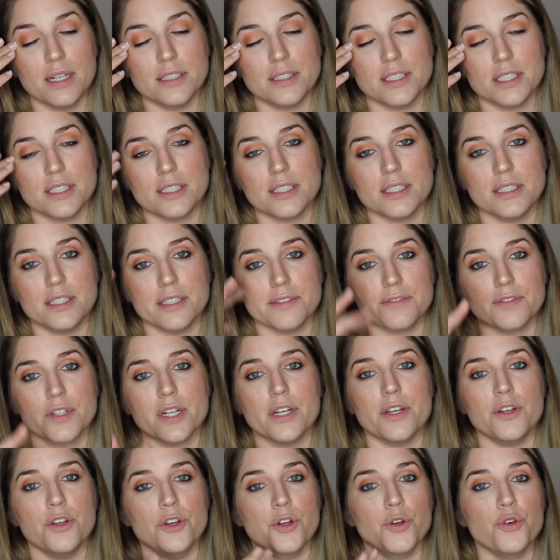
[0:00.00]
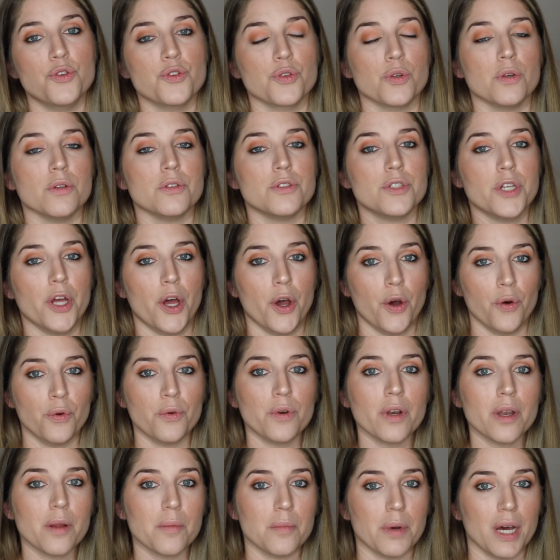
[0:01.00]
just a different neutral
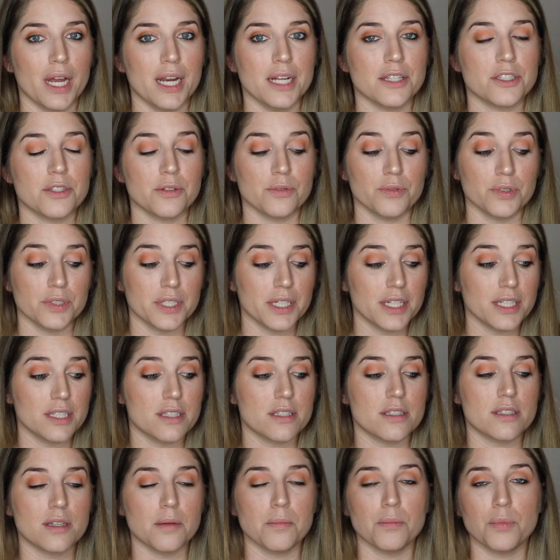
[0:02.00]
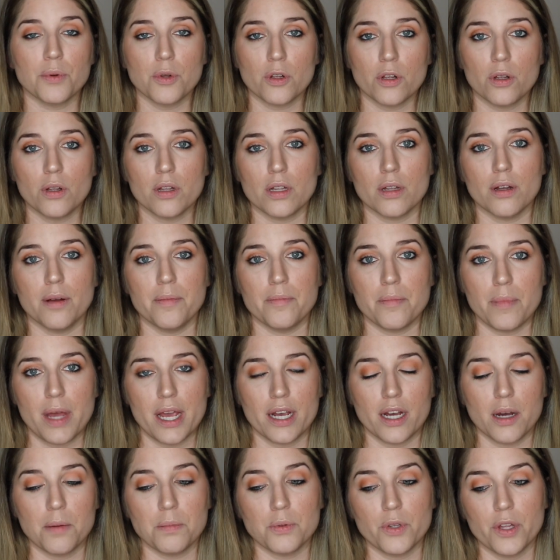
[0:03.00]
tone, but it's a really simple
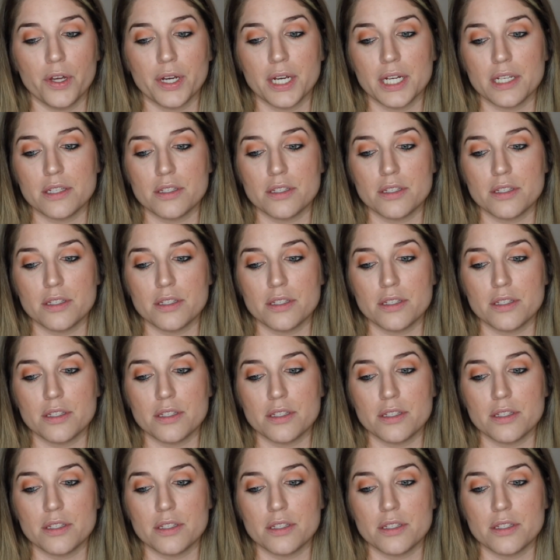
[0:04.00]
makeup look.